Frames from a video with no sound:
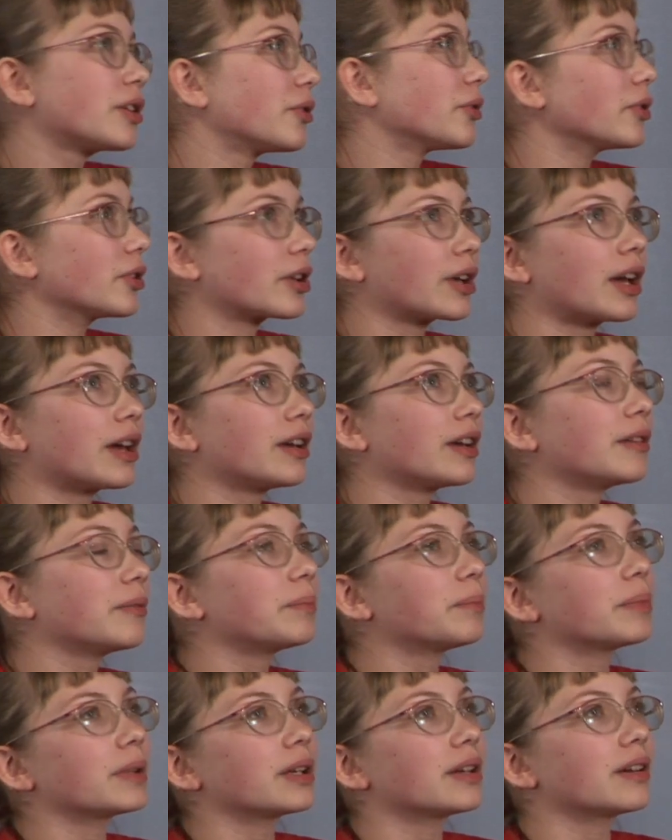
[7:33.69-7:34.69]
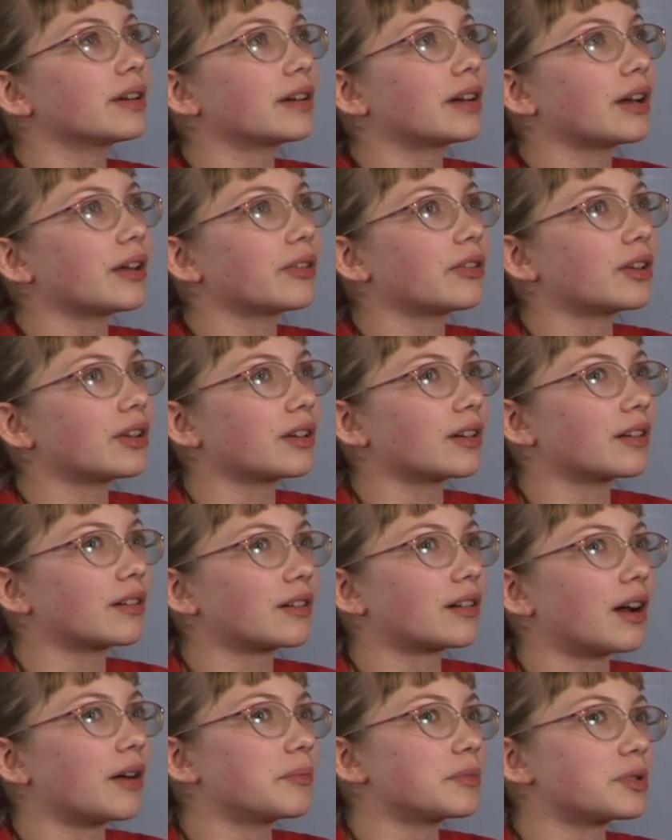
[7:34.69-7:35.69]
don't look at it, but I think it
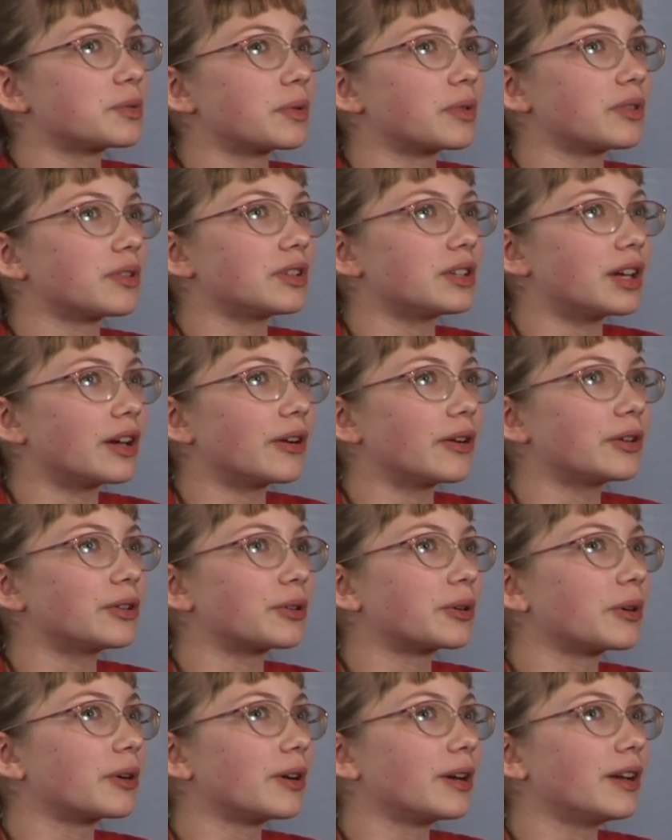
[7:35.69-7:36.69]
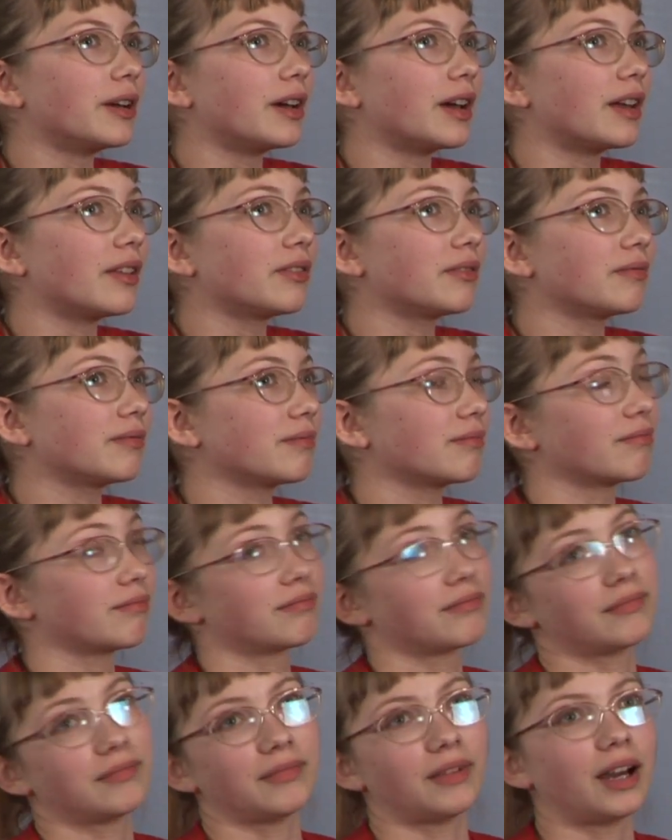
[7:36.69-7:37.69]
comes with the territory, and
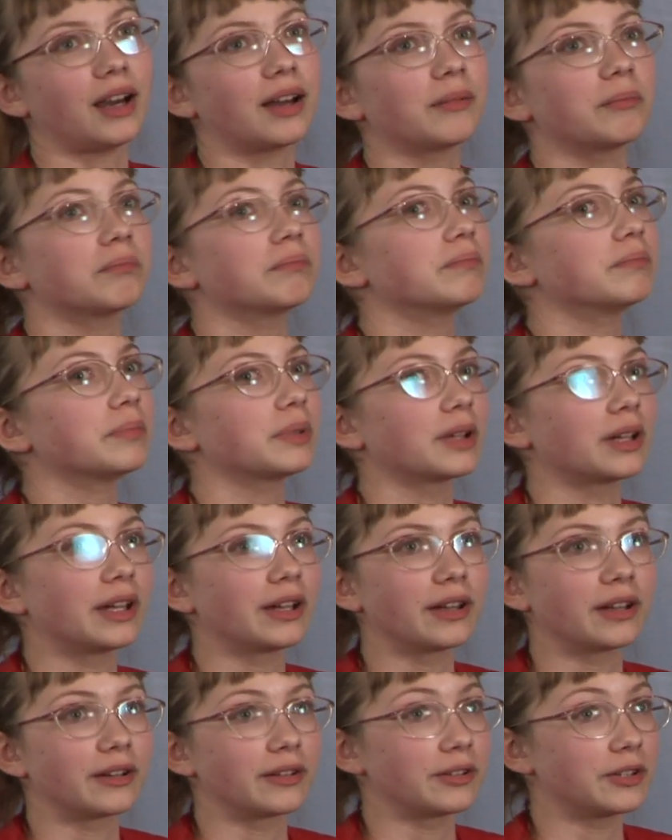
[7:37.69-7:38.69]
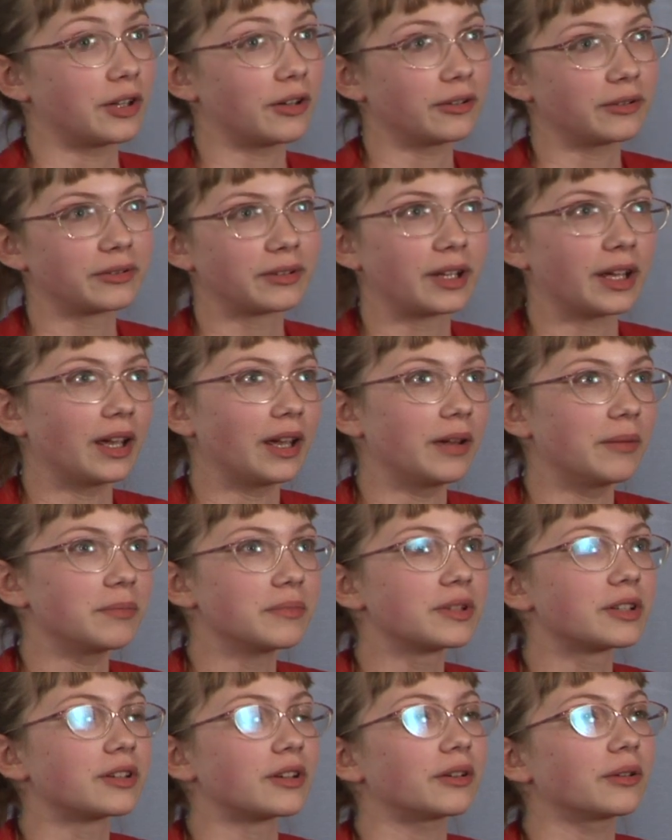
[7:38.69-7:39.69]
I'm playing an adult game,
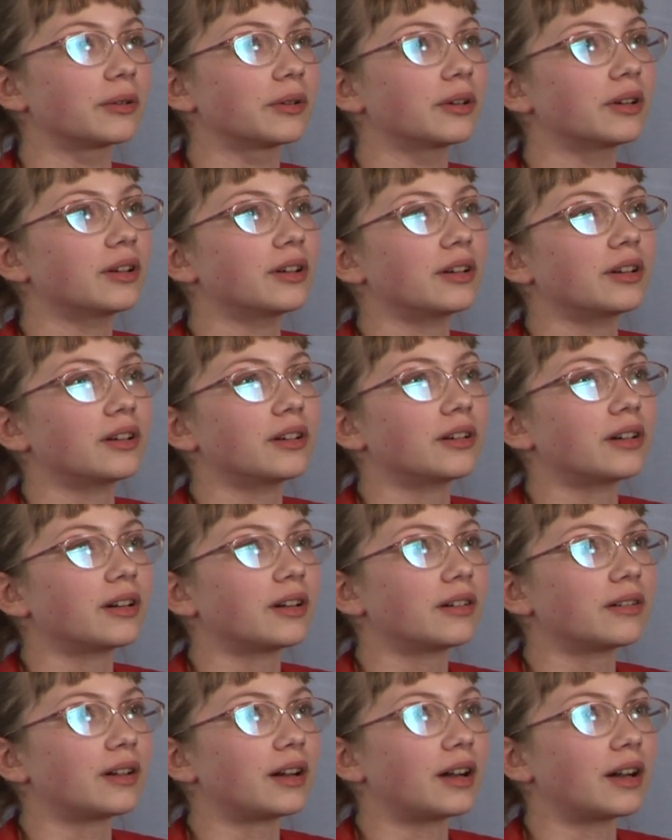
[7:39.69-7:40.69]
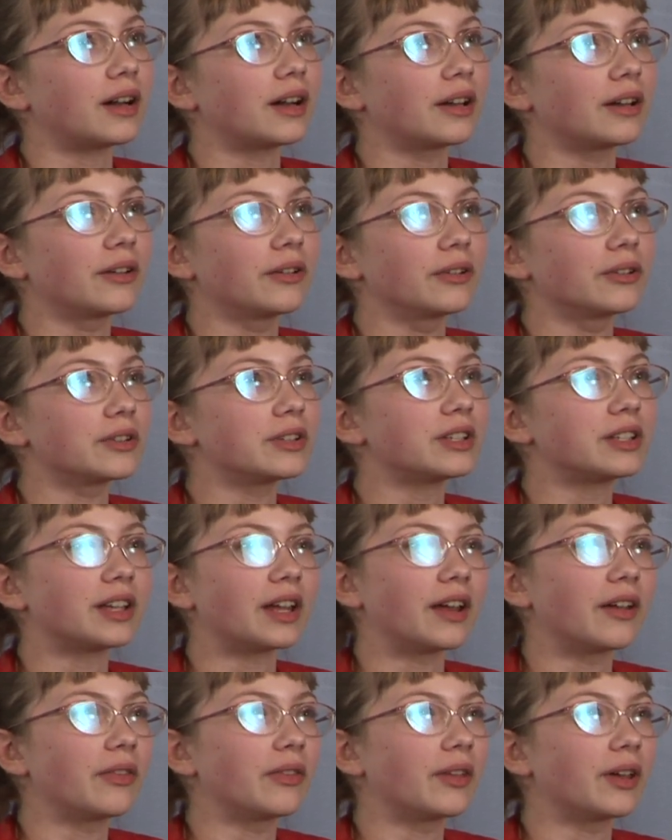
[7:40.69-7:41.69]
so I
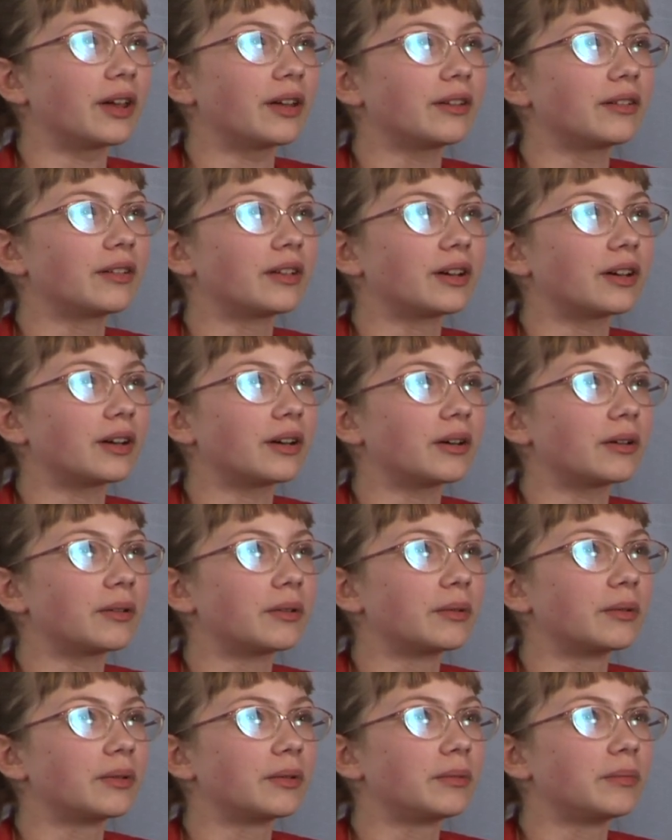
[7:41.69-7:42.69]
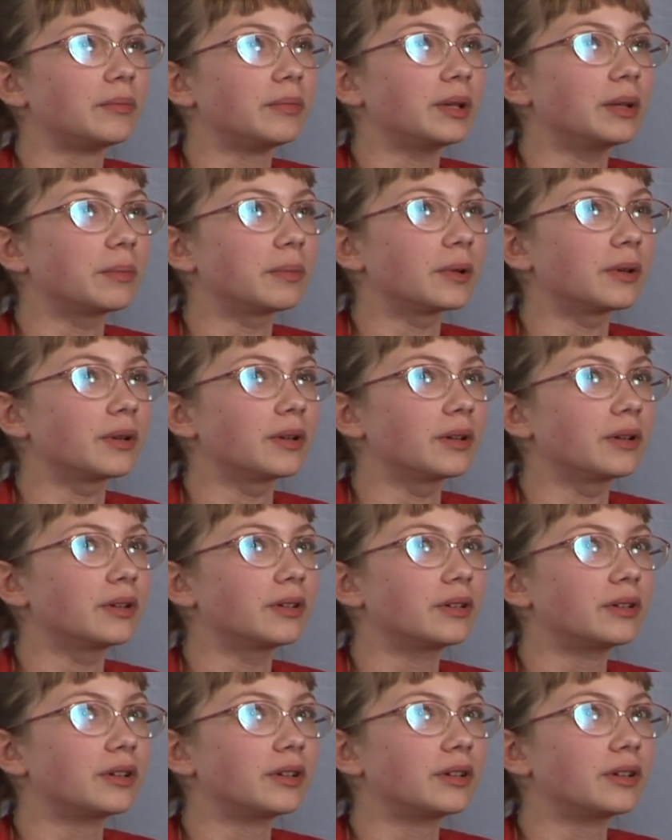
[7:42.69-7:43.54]
understand that uh, people